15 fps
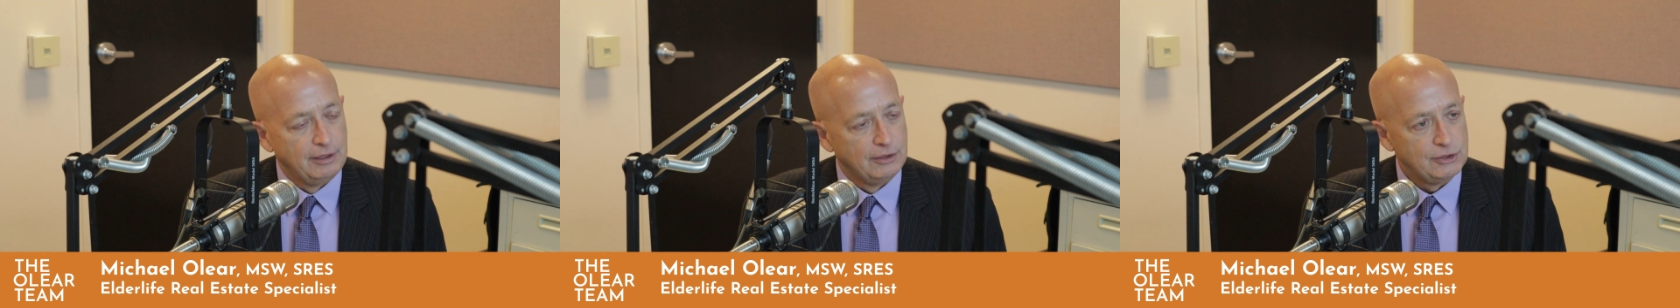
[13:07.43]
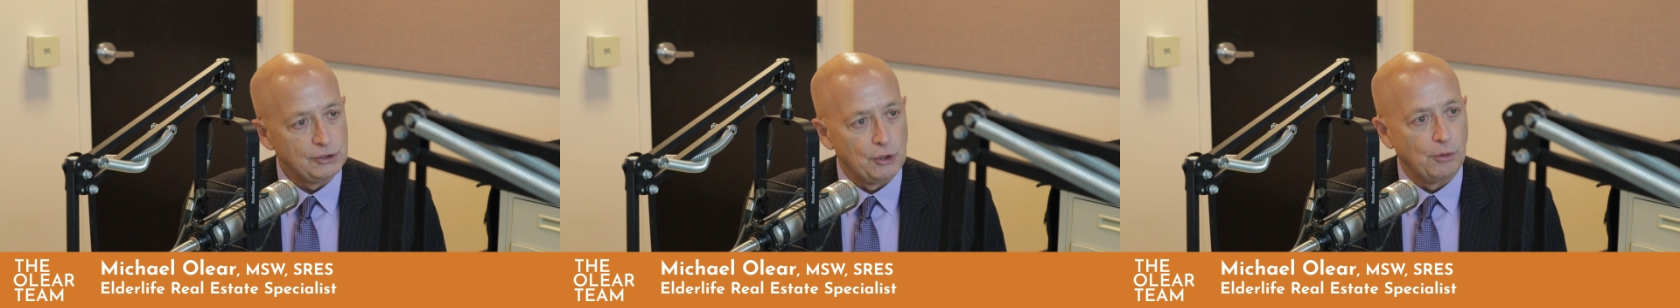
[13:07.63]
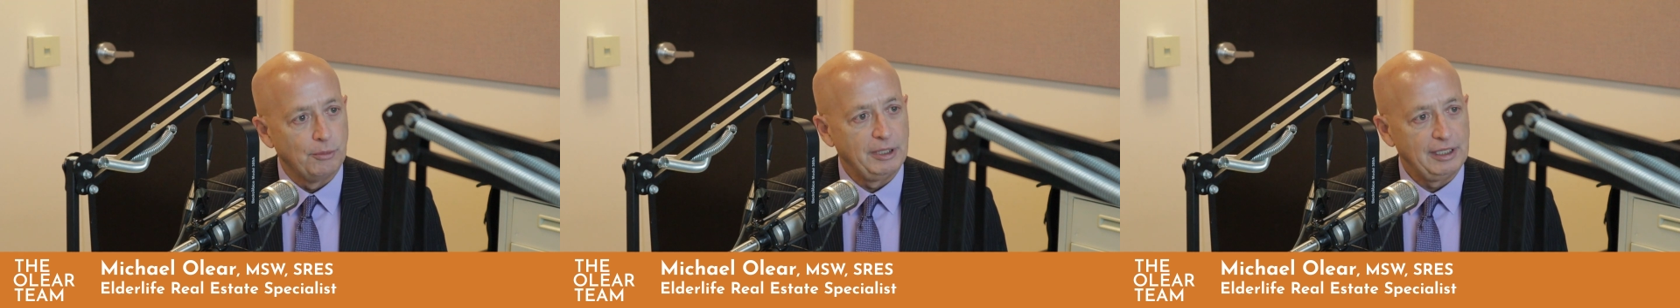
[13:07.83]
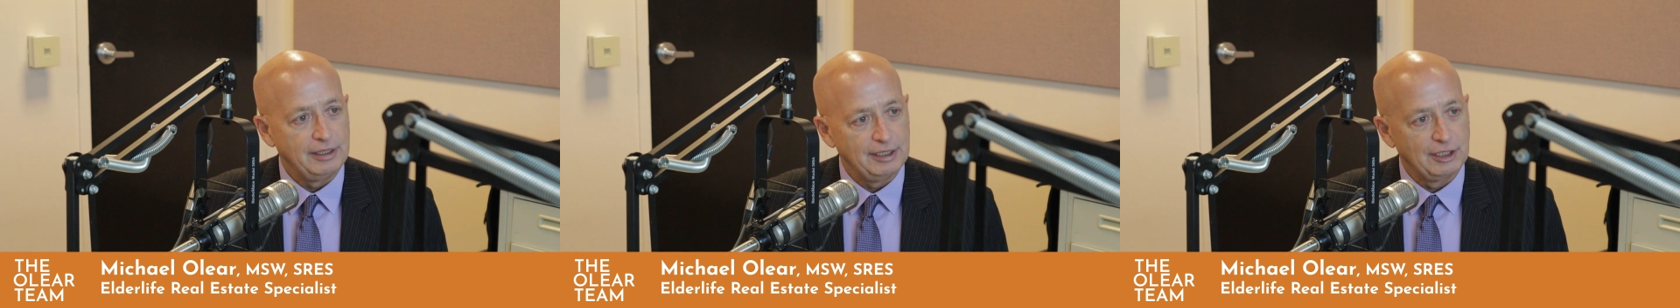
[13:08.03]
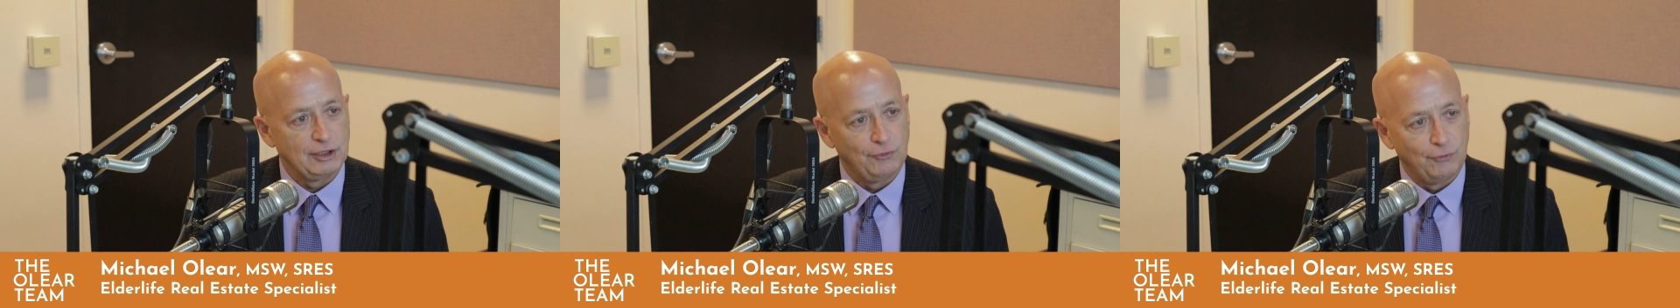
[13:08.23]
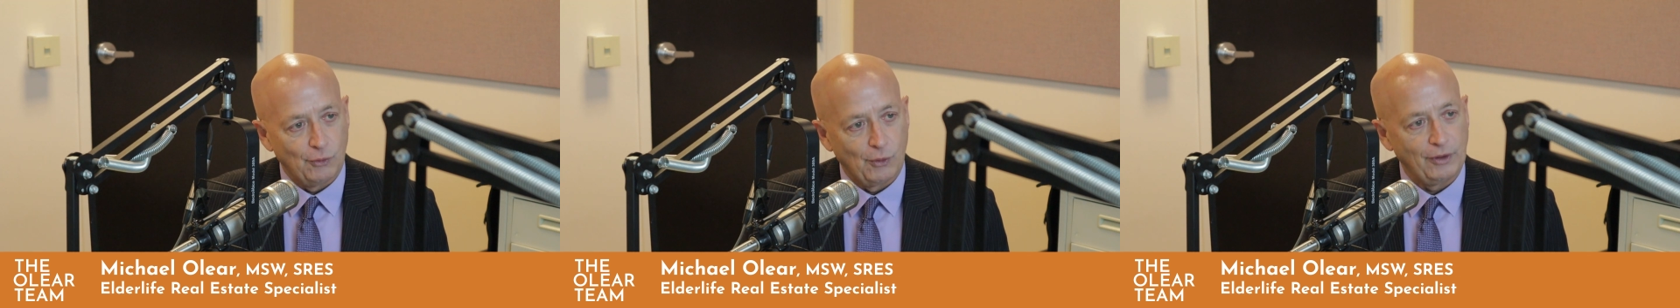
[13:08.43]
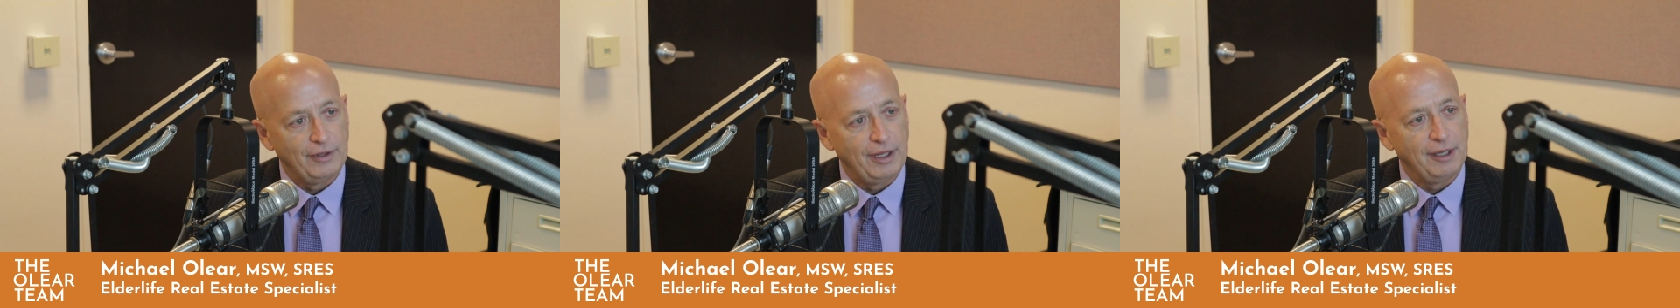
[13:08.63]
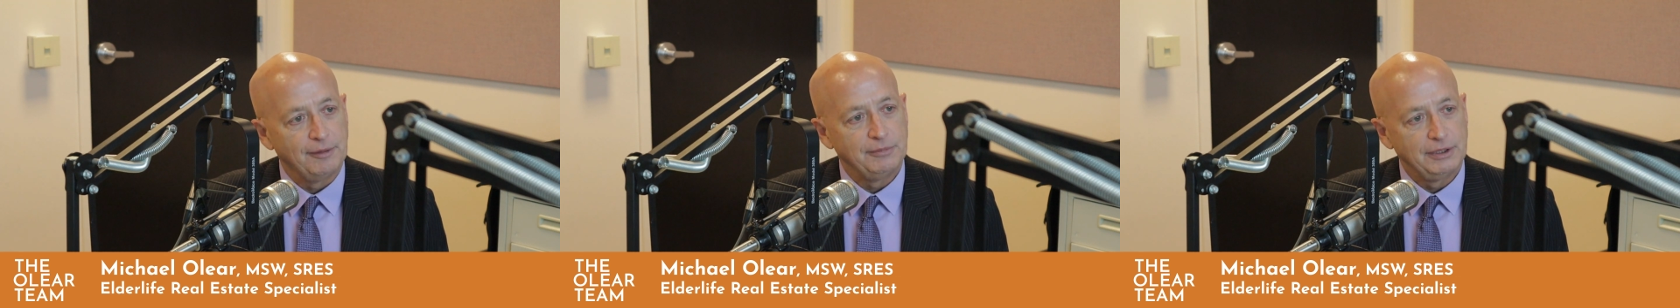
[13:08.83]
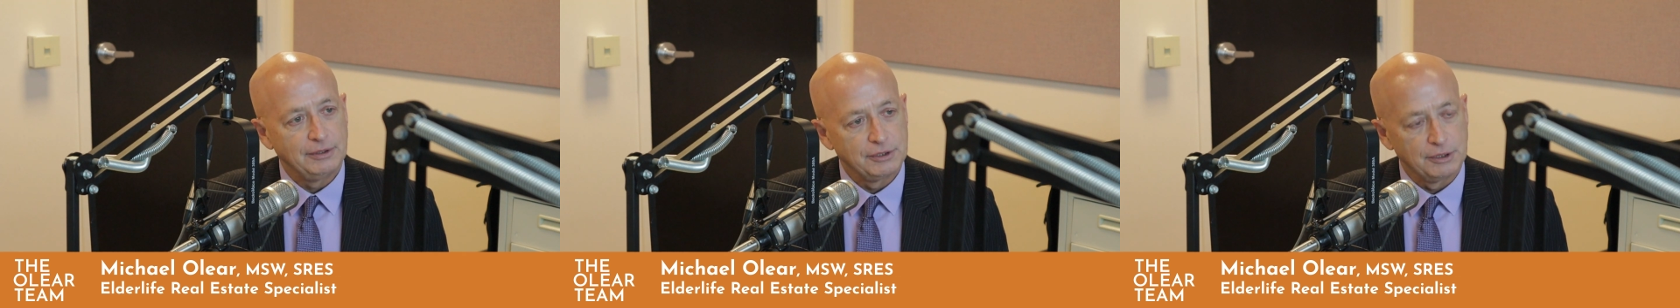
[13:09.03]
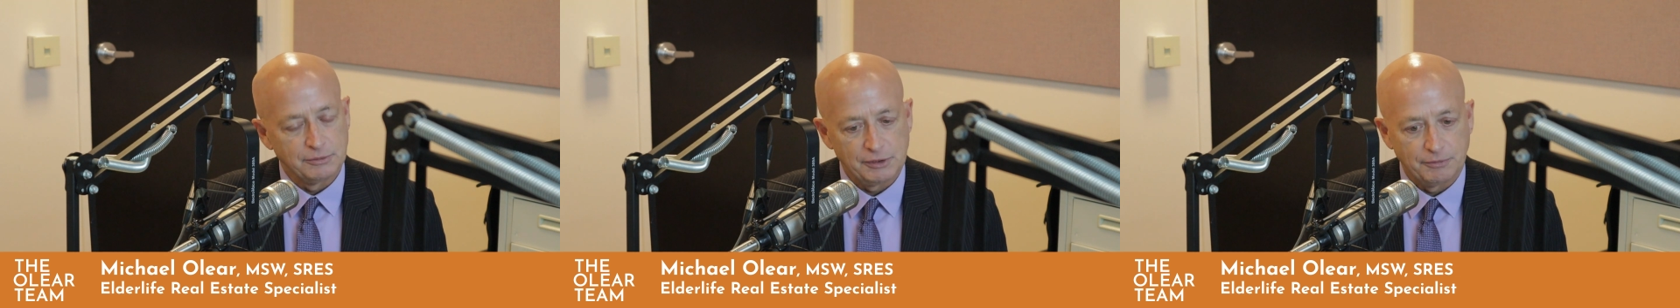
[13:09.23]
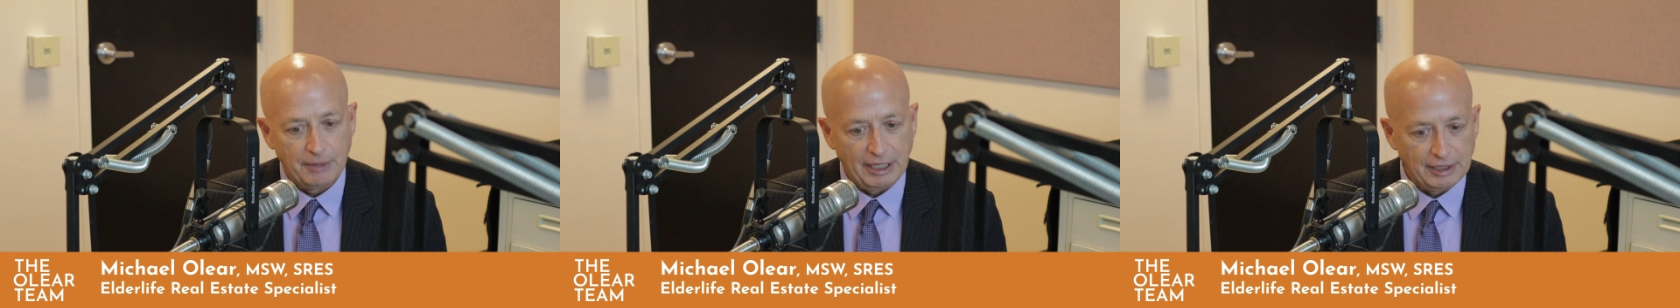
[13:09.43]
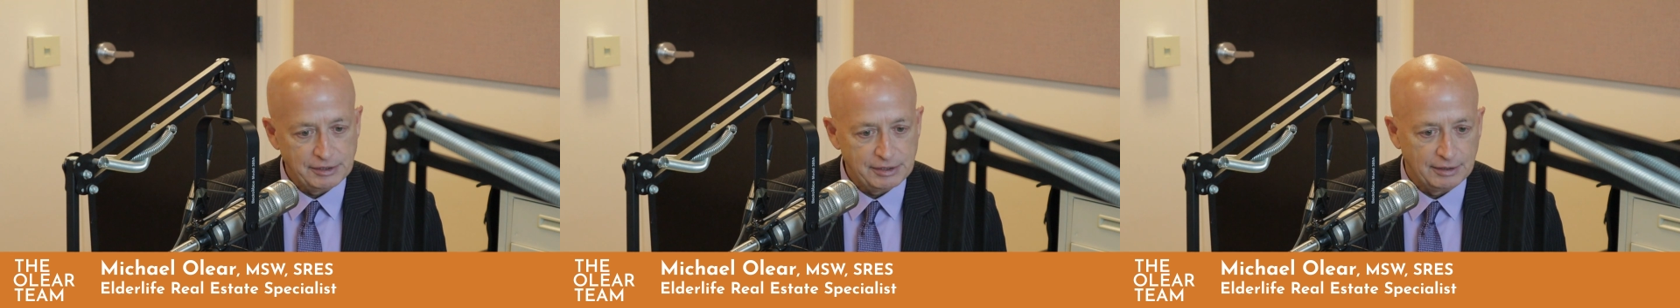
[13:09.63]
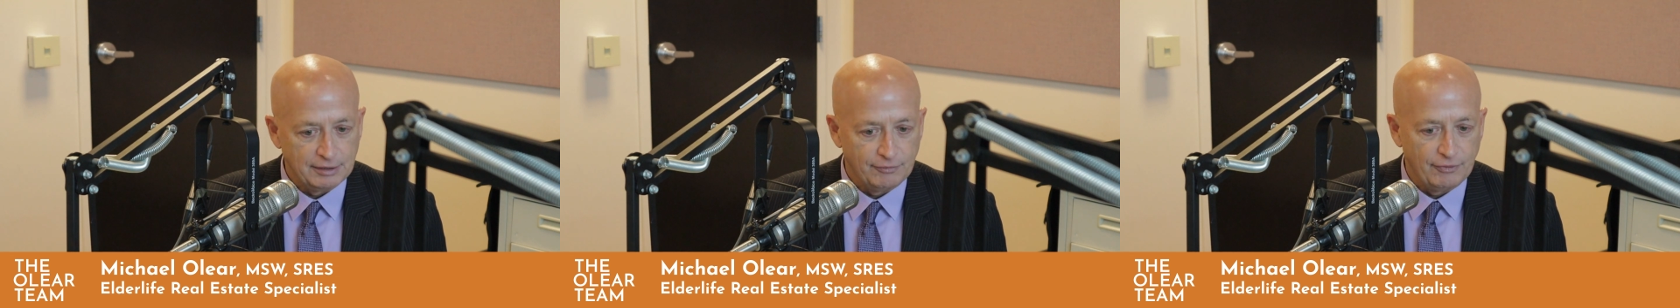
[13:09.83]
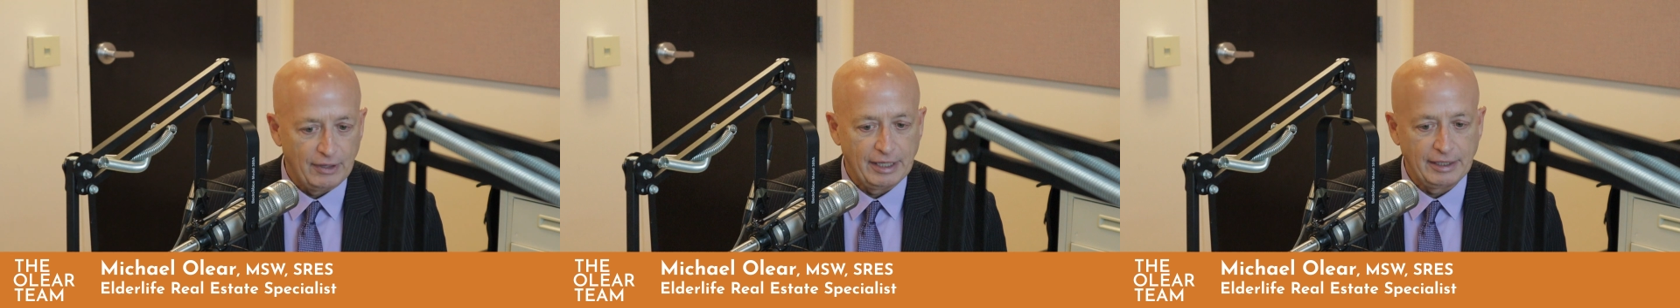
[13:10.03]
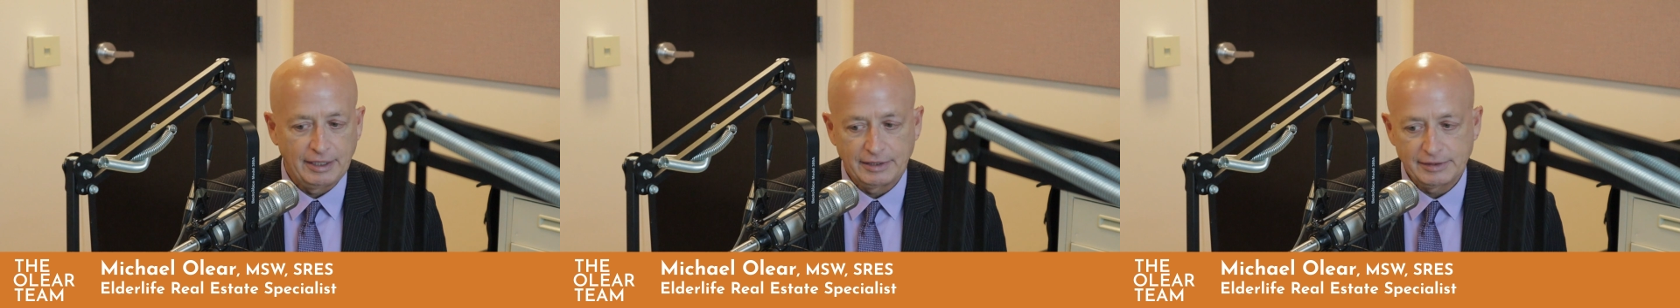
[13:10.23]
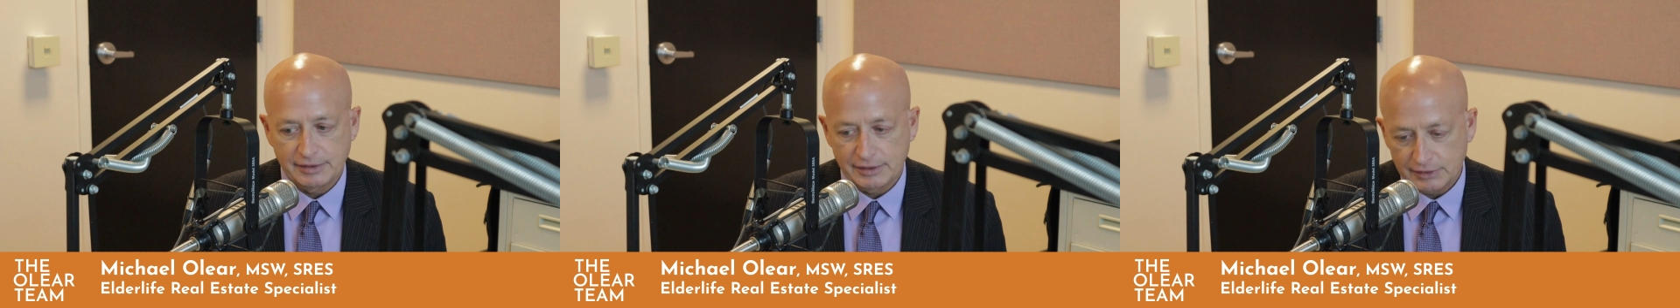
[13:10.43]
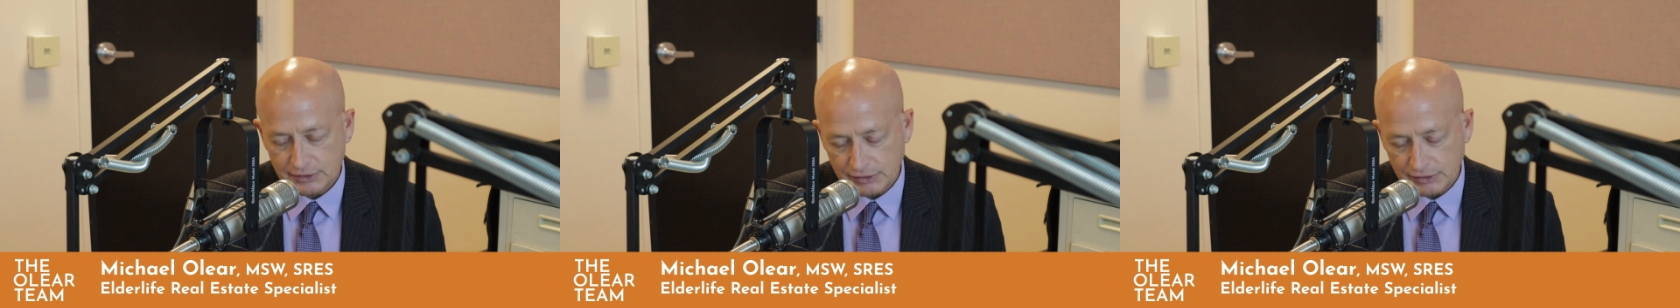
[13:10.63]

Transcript: so many things for them in terms of managing the finances.